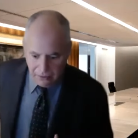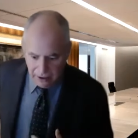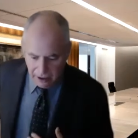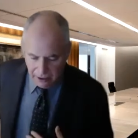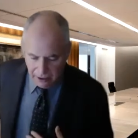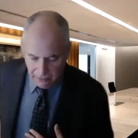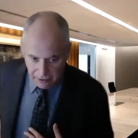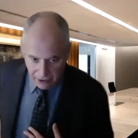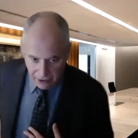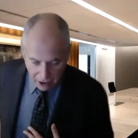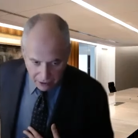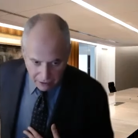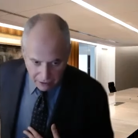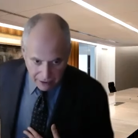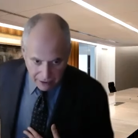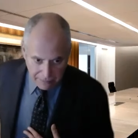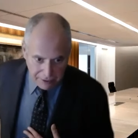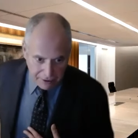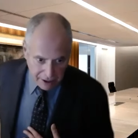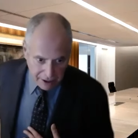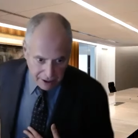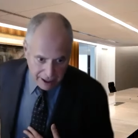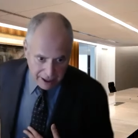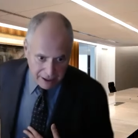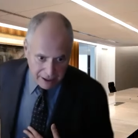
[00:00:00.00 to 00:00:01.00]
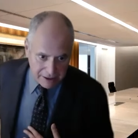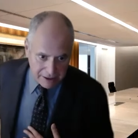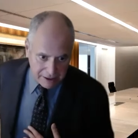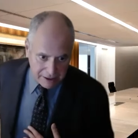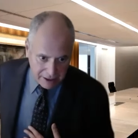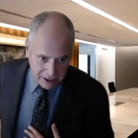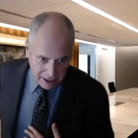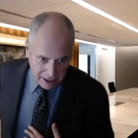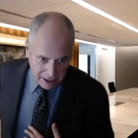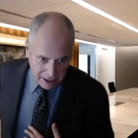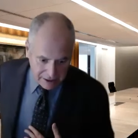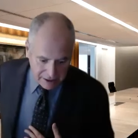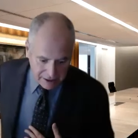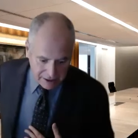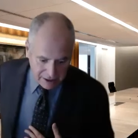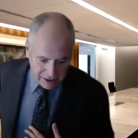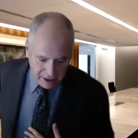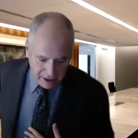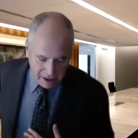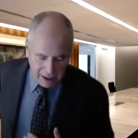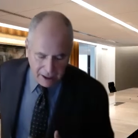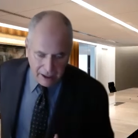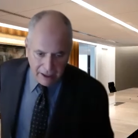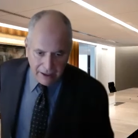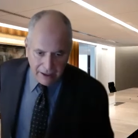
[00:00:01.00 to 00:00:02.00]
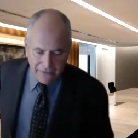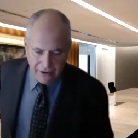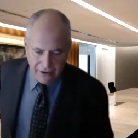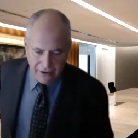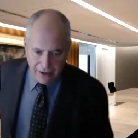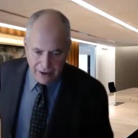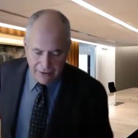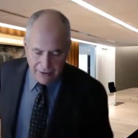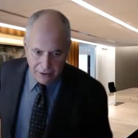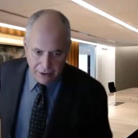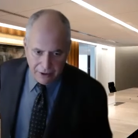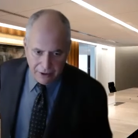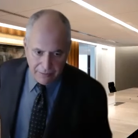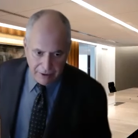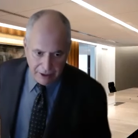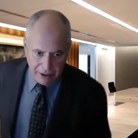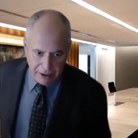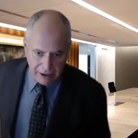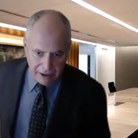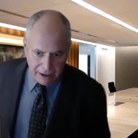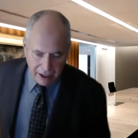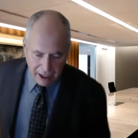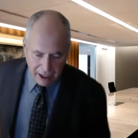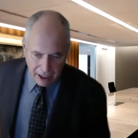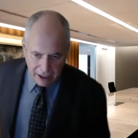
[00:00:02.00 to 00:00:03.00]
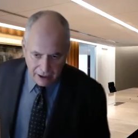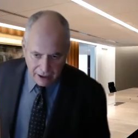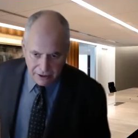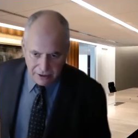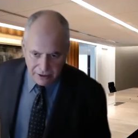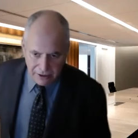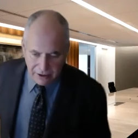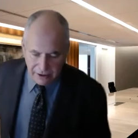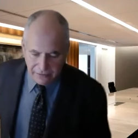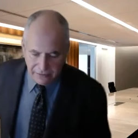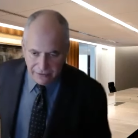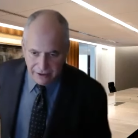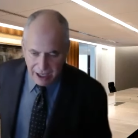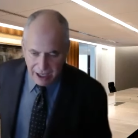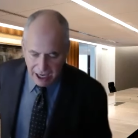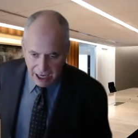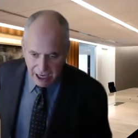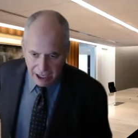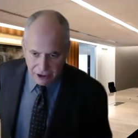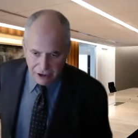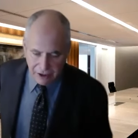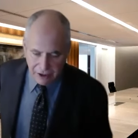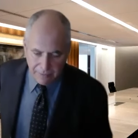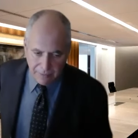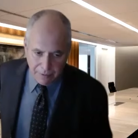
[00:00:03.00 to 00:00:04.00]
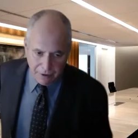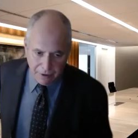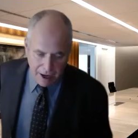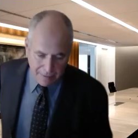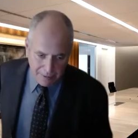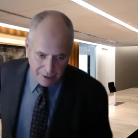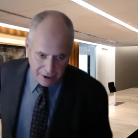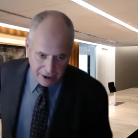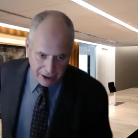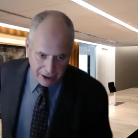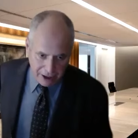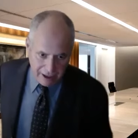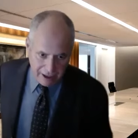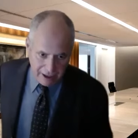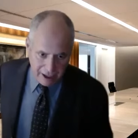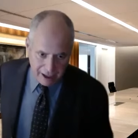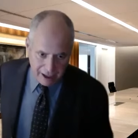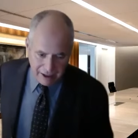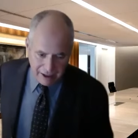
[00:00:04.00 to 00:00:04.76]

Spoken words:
The current plan says $500 million of cash and property.